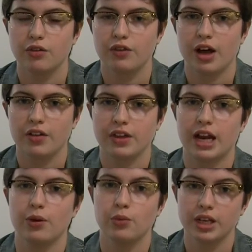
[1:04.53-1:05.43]
felt that
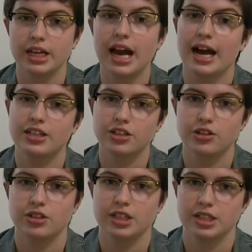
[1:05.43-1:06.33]
I really had to go
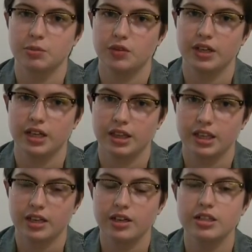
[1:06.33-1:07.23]
see this movie in
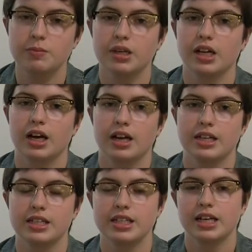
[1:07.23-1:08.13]
theaters
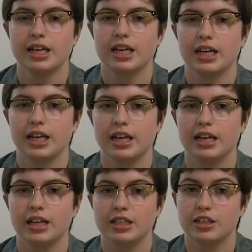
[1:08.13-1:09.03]
because
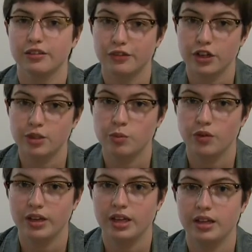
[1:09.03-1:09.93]
it is the first
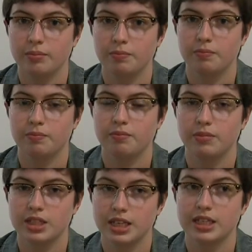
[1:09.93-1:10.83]
movie
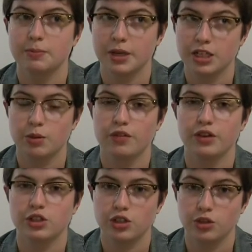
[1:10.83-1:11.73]
since Pitch
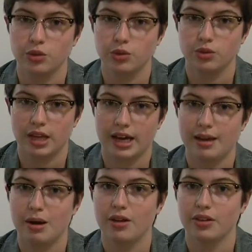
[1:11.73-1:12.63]
Perfect 2 that
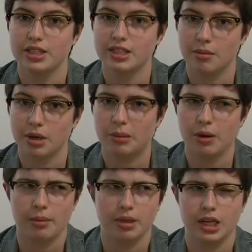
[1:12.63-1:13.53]
came out this summer,
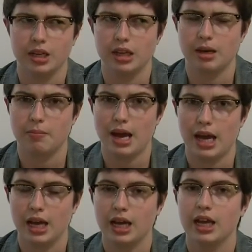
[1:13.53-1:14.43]
probably in like
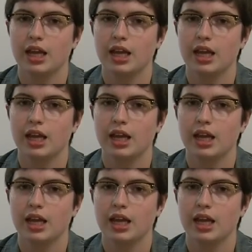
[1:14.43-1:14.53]
May,